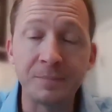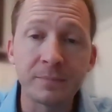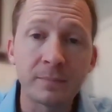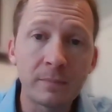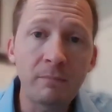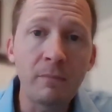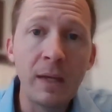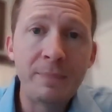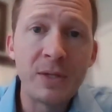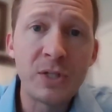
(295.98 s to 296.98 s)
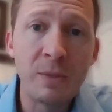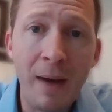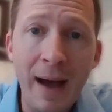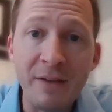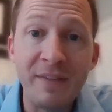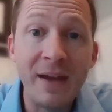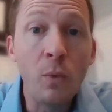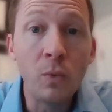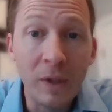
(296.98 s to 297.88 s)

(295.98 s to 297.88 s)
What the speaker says: Now, keep this in mind.